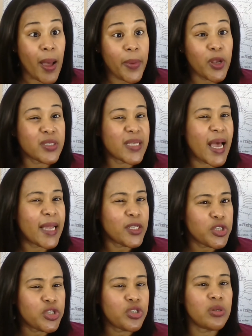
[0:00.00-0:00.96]
Because I
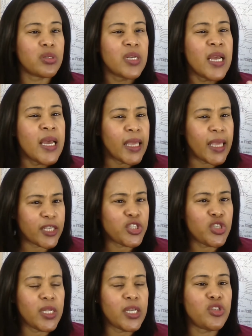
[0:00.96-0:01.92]
understood. Yes, you
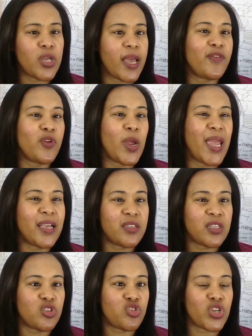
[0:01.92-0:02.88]
need to have your
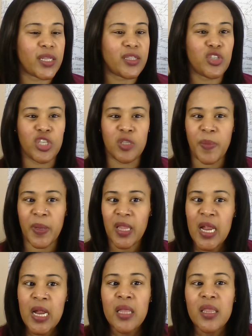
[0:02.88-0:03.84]
exit strategies, but
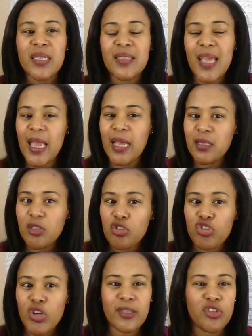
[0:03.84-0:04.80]
these exit
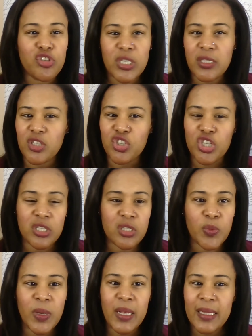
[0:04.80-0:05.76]
strategies just
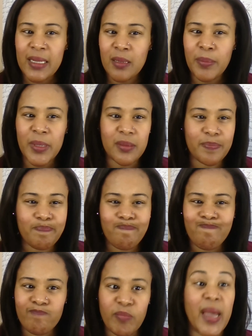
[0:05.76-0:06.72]
were a little bit
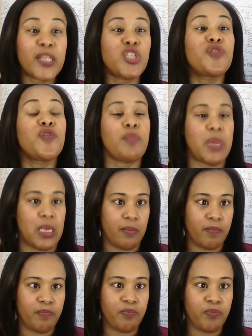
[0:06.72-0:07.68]
much for me.
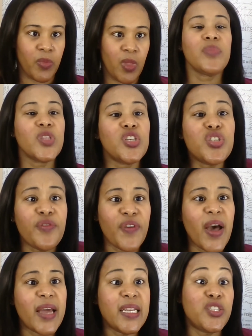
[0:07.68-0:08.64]
So
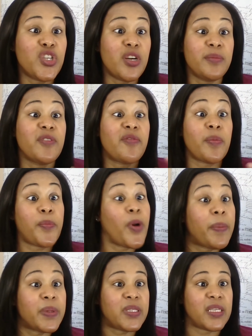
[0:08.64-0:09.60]
fine, in terms of the
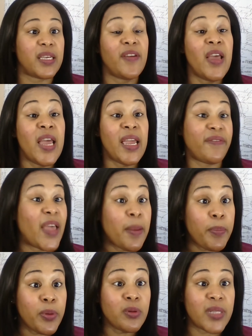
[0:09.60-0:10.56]
property, if they
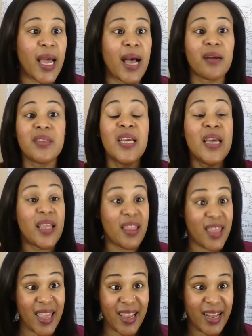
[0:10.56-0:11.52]
pulled out,
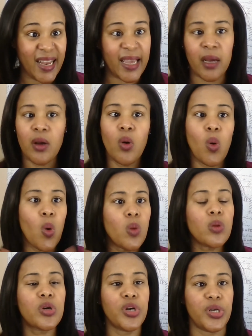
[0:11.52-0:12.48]
they clear. All
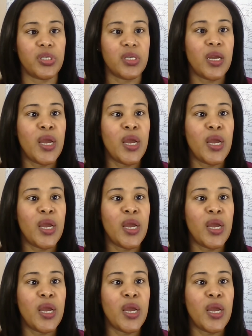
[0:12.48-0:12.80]
good.